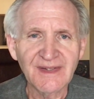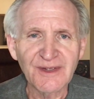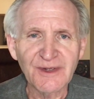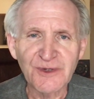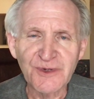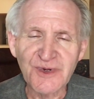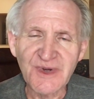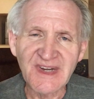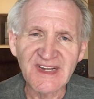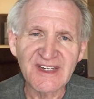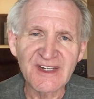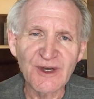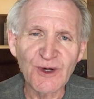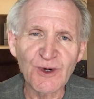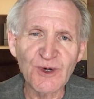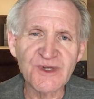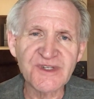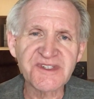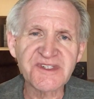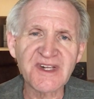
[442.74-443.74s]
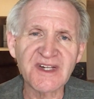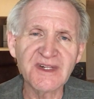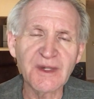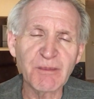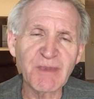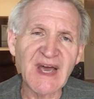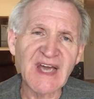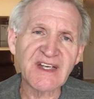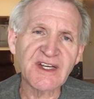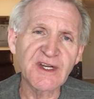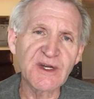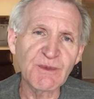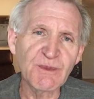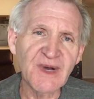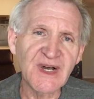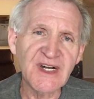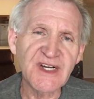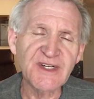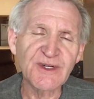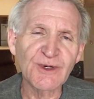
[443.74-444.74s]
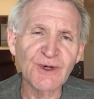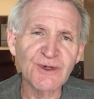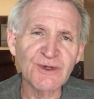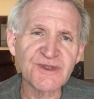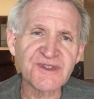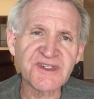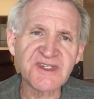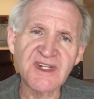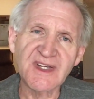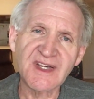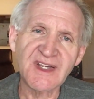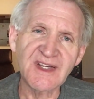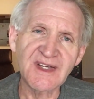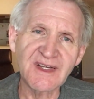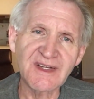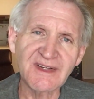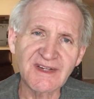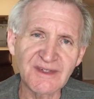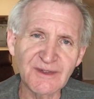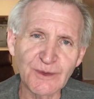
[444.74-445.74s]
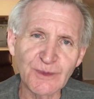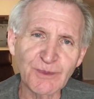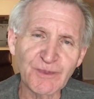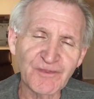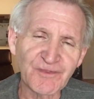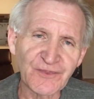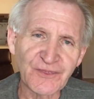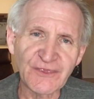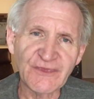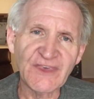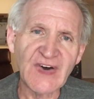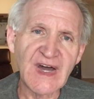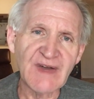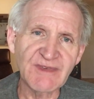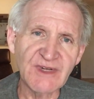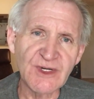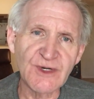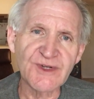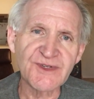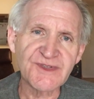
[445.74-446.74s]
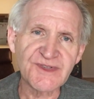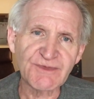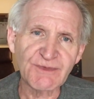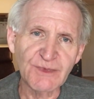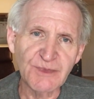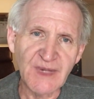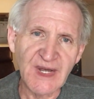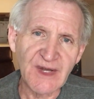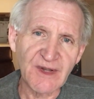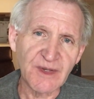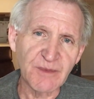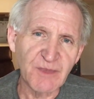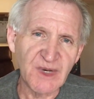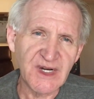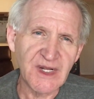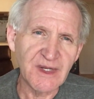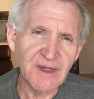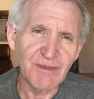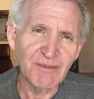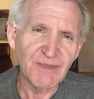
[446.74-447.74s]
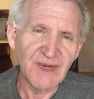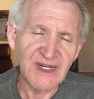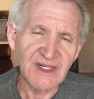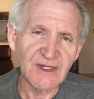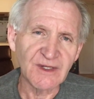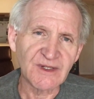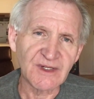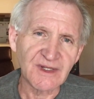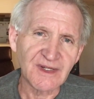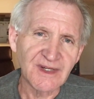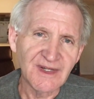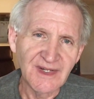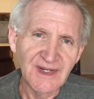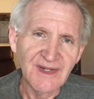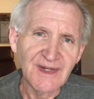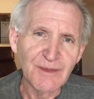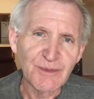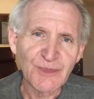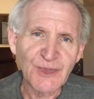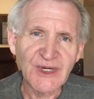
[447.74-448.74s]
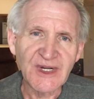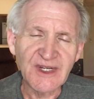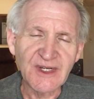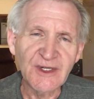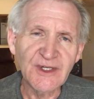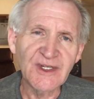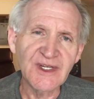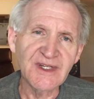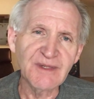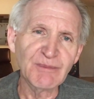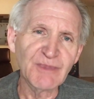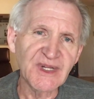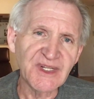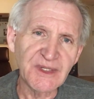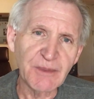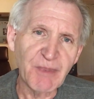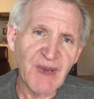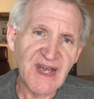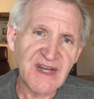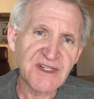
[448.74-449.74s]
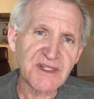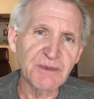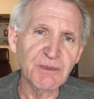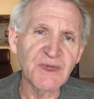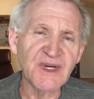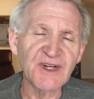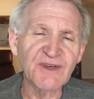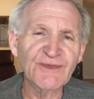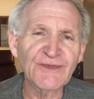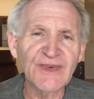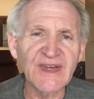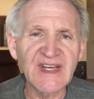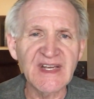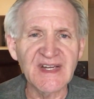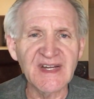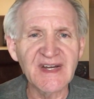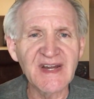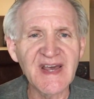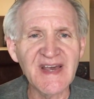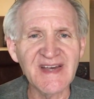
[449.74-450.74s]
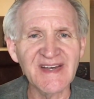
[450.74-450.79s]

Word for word: You're, you always, in the back of your mind, you're always thinking, you know, five years from now, the money might look pretty good, but the passion might fade.